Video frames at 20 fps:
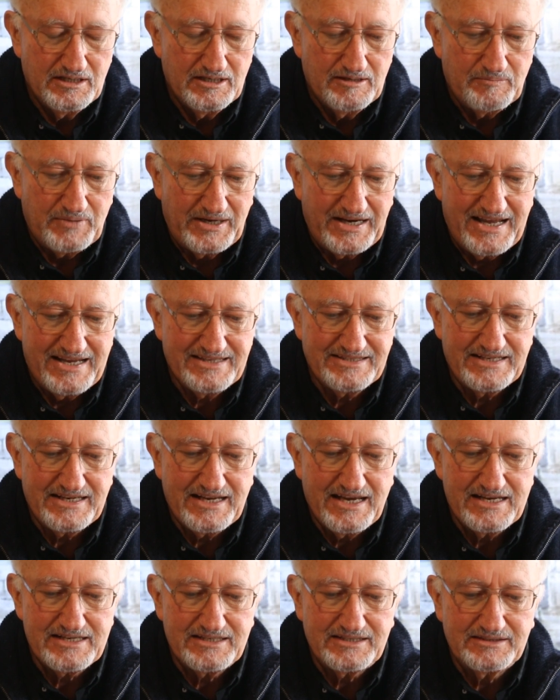But as a
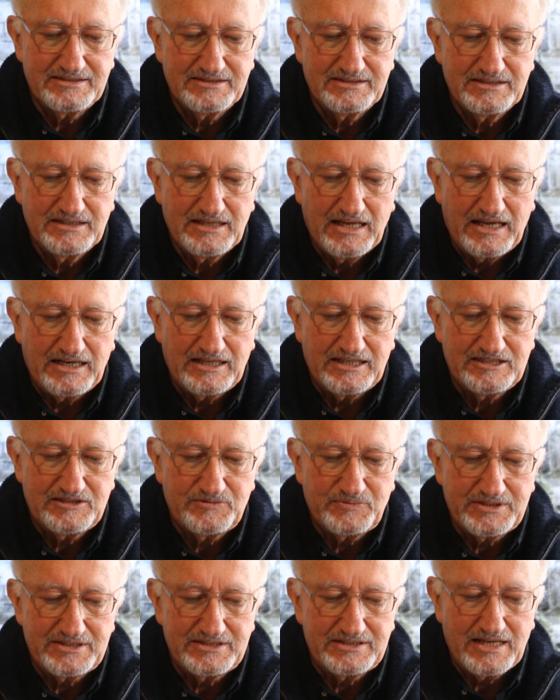nation, unless
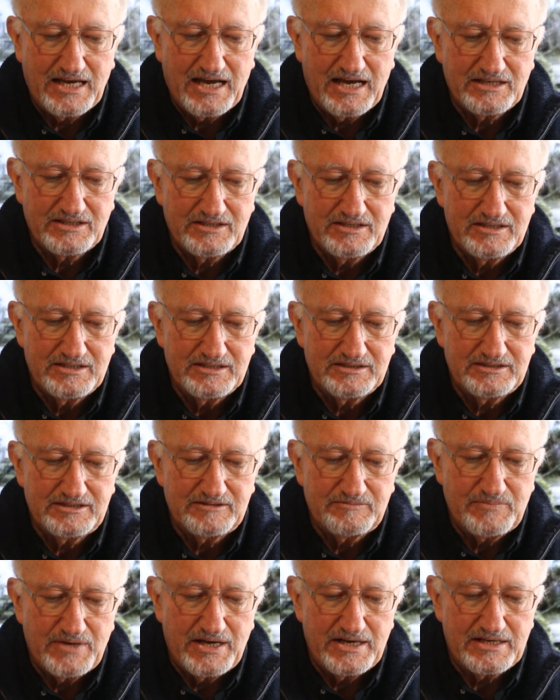we start earning
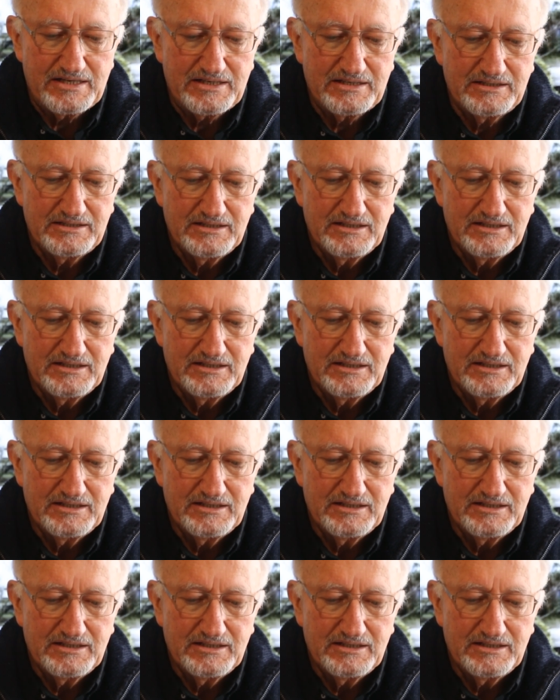some money,